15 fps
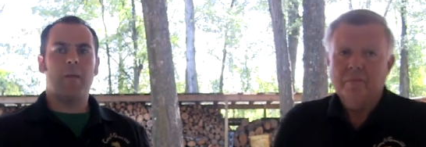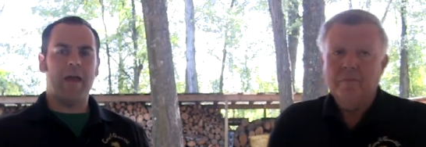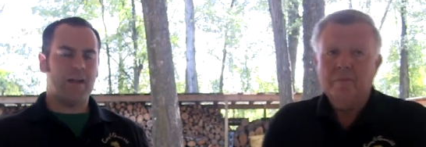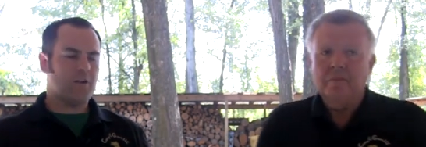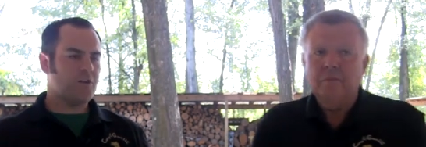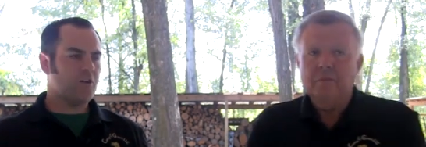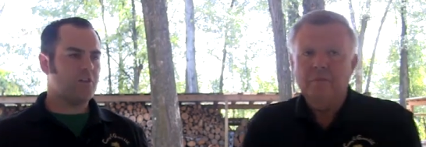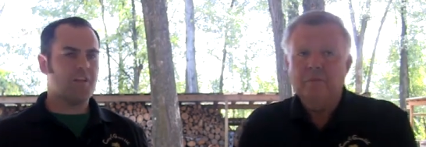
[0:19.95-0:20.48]

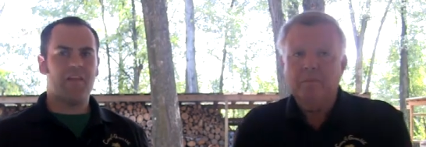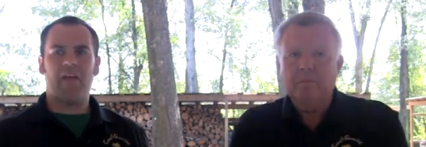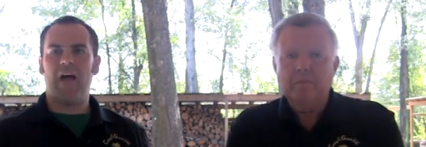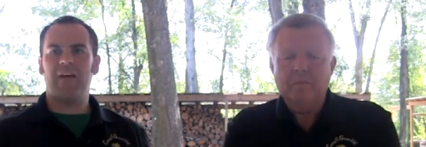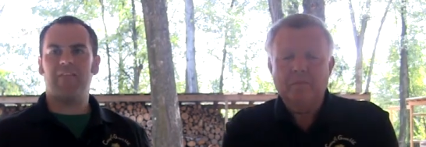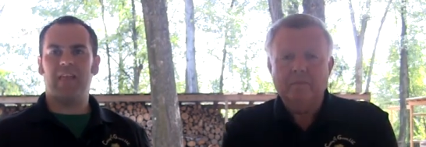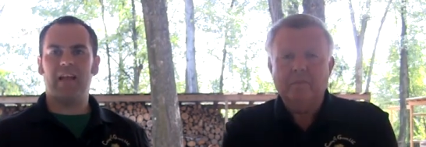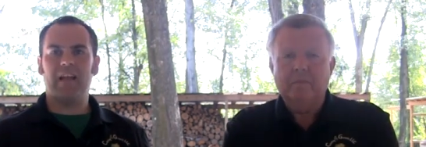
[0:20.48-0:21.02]
Speaker 1: managers of
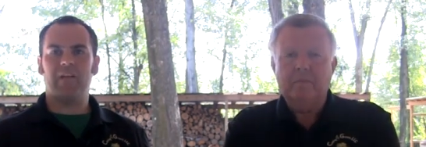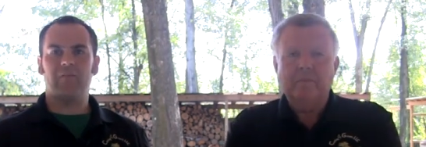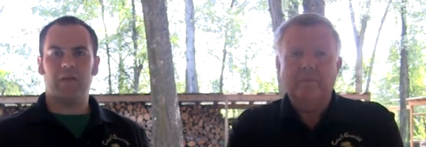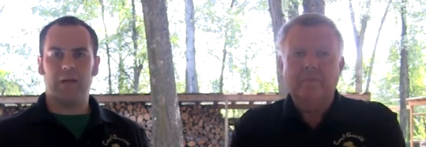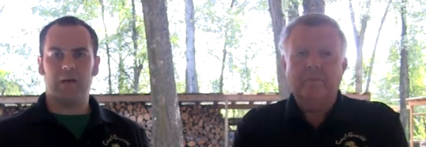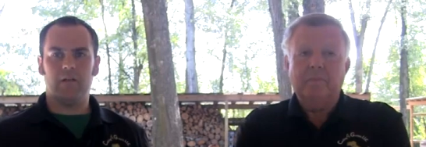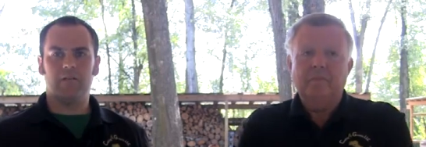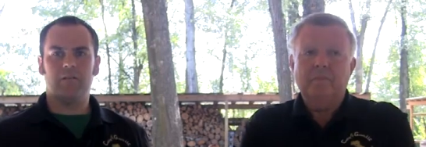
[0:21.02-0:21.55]
athletic
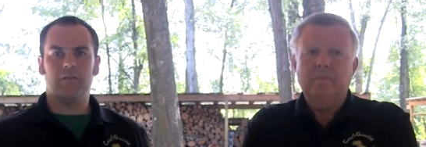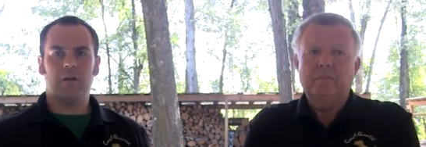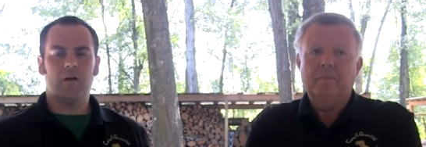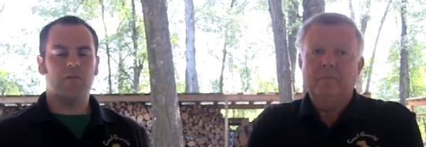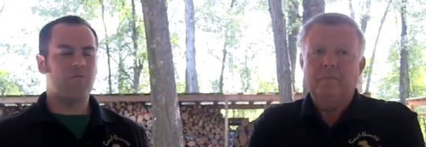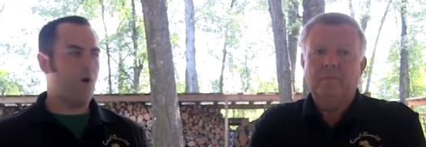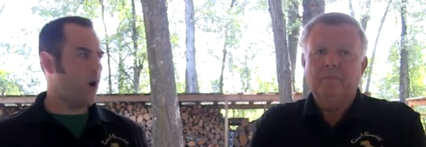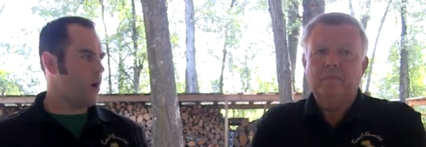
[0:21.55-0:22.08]
fields,
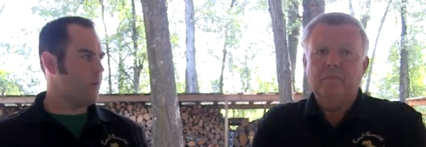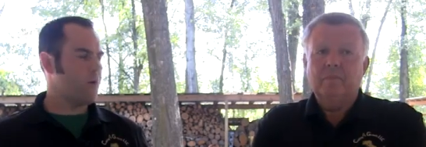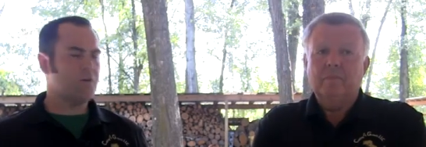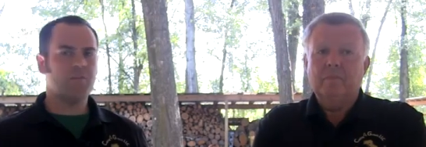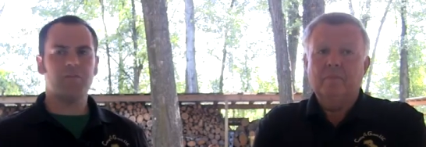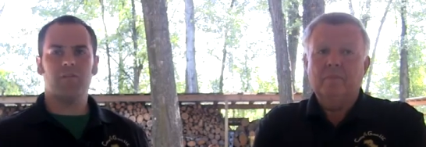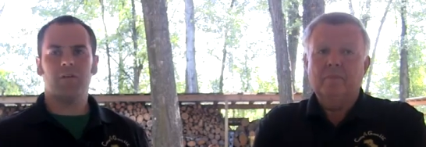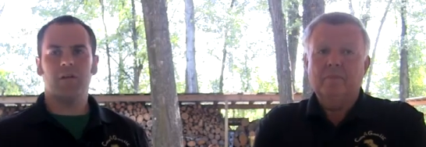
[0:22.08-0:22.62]

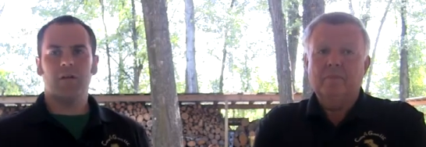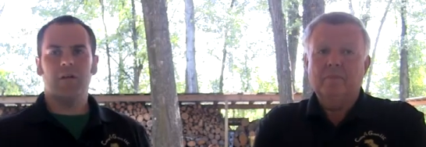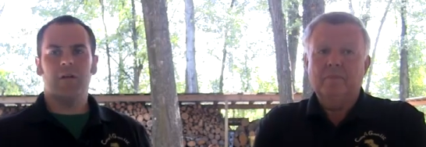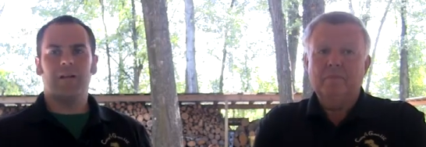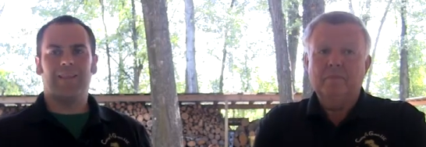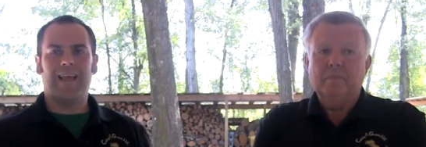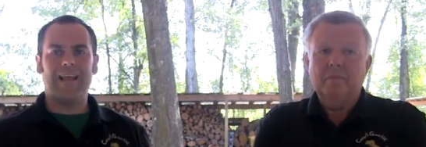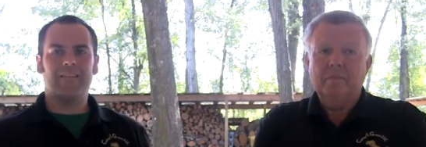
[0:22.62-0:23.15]
farmers,
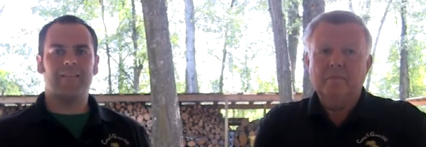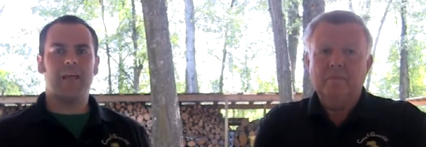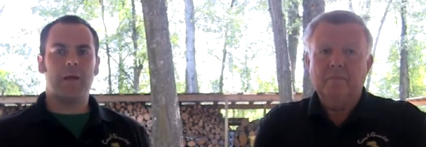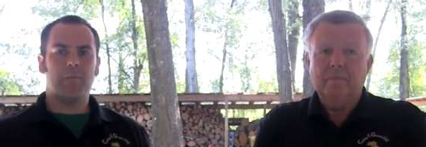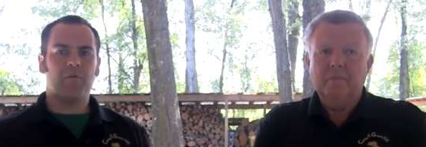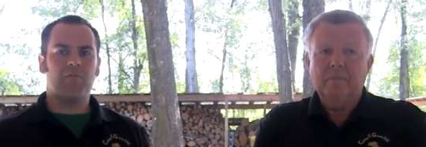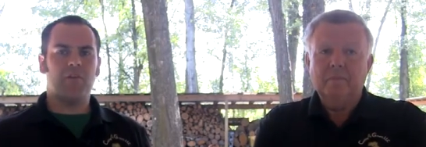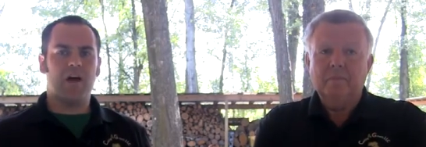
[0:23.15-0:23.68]

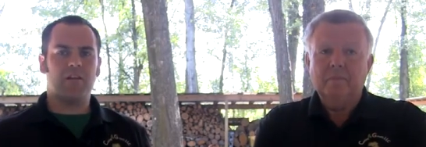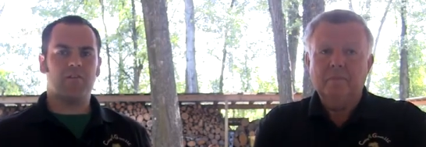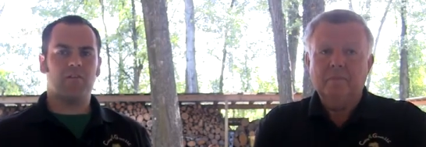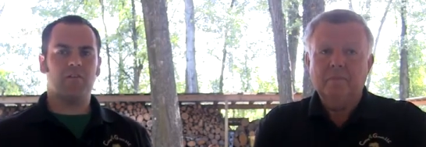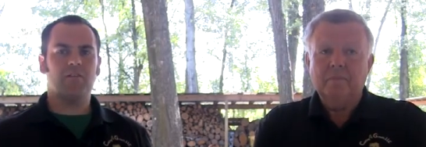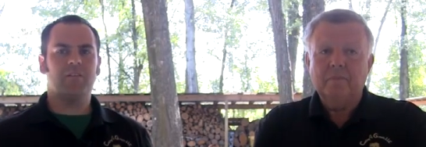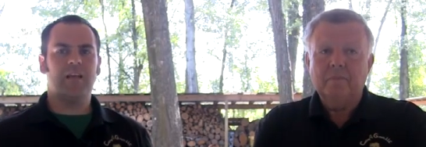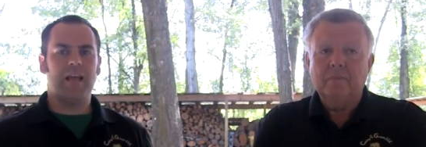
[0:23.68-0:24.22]
landscape
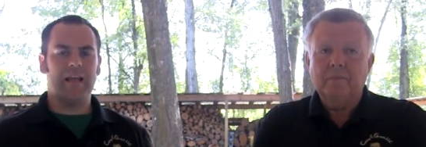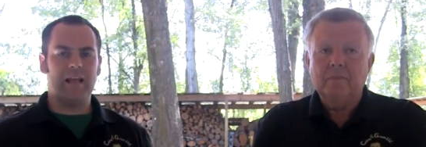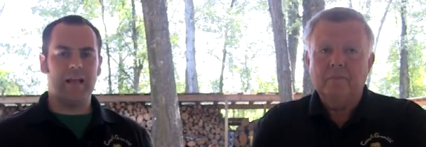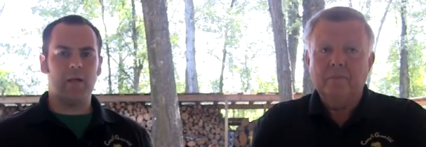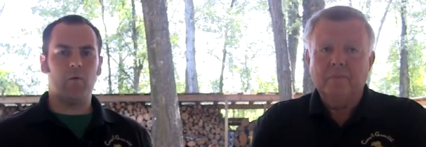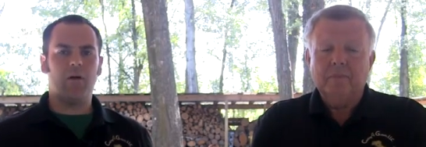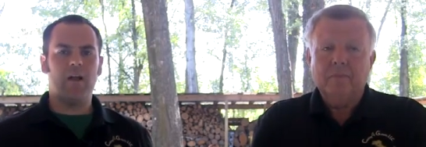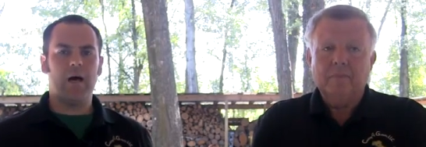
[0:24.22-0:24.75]
professionals, and
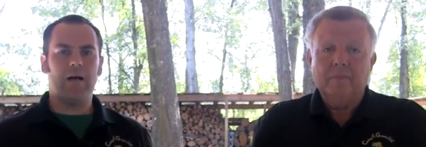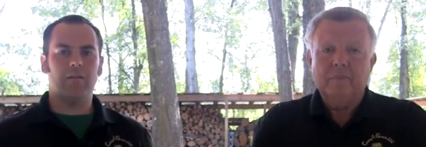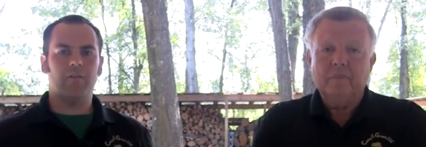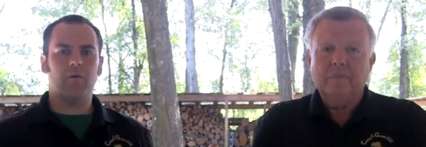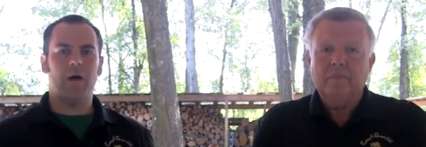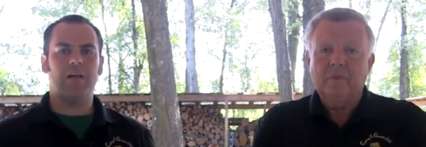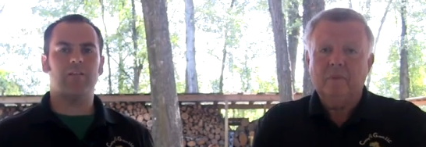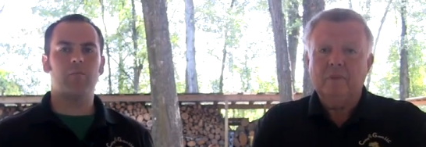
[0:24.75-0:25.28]
anyone
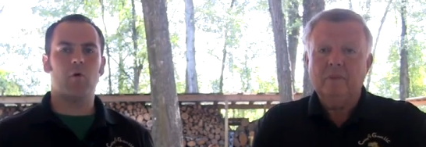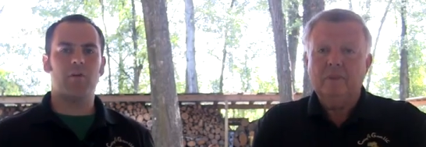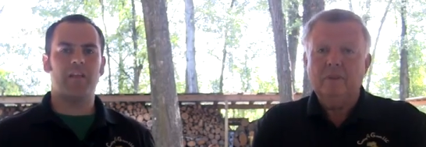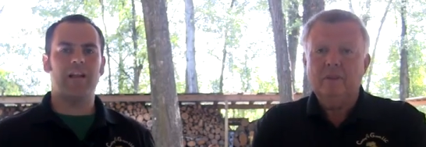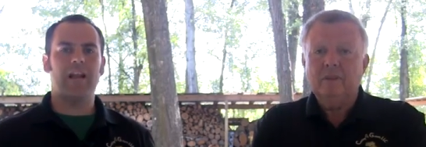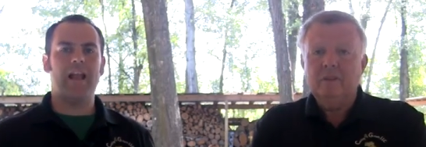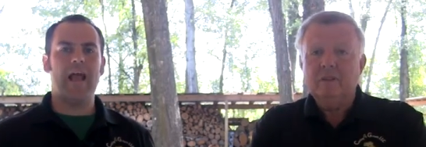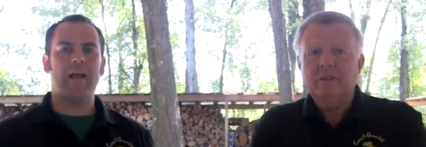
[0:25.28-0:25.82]
else who has
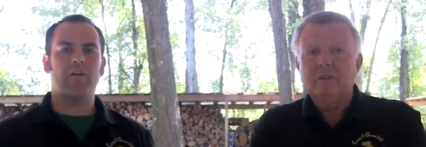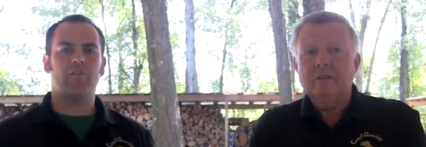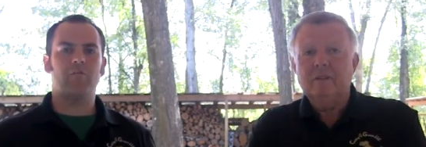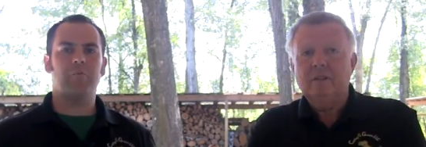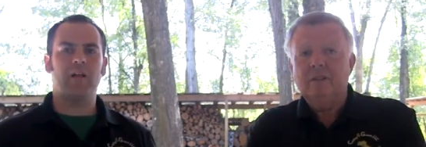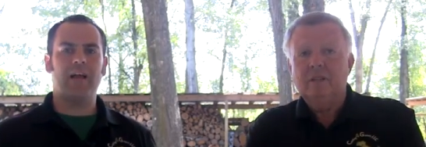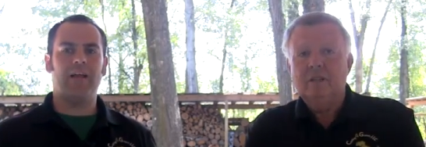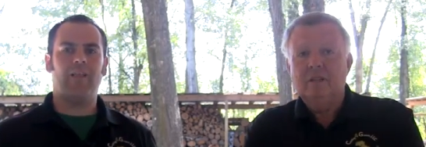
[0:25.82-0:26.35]
more than an acre
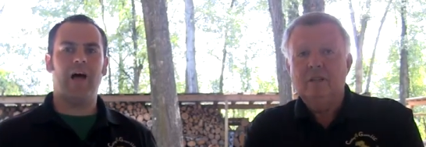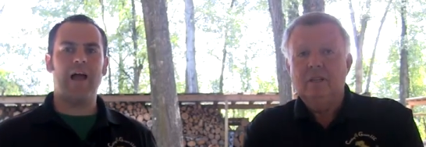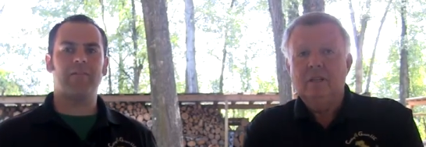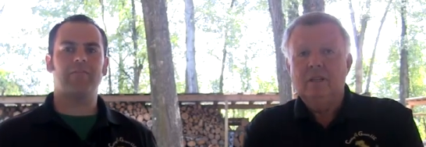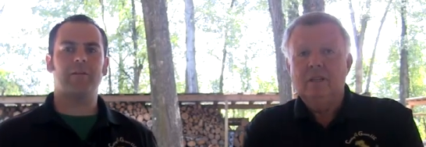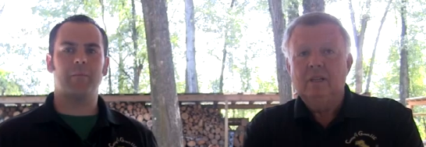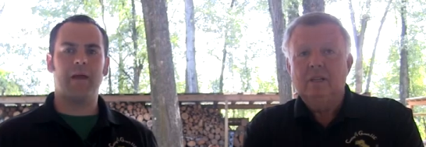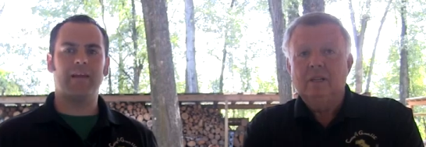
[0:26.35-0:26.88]
of plant
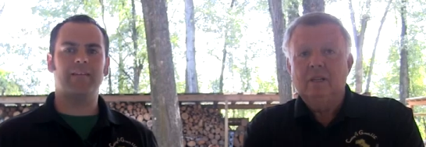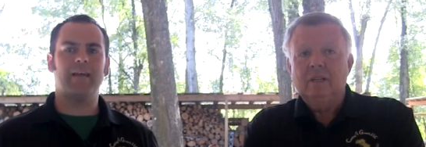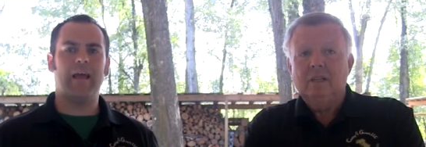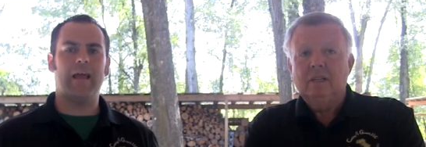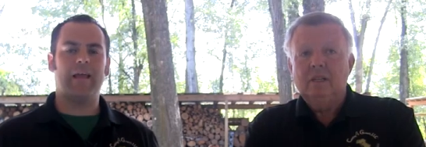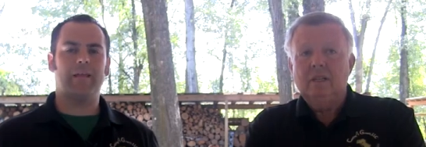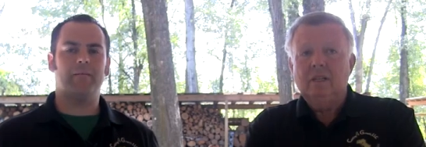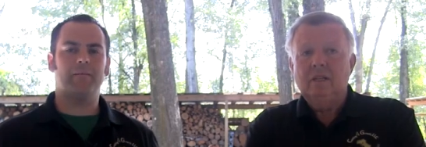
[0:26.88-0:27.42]
life to
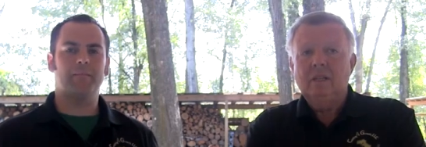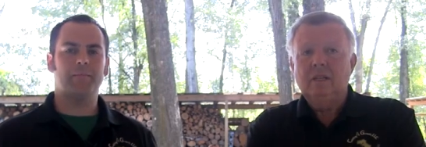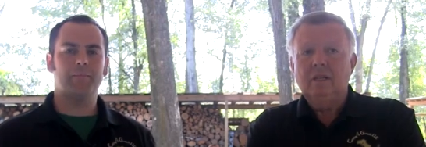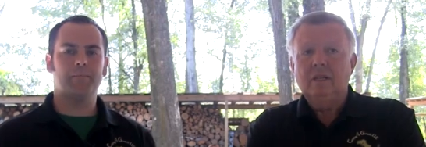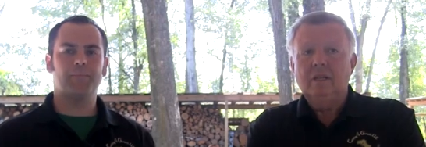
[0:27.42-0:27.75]
maintain.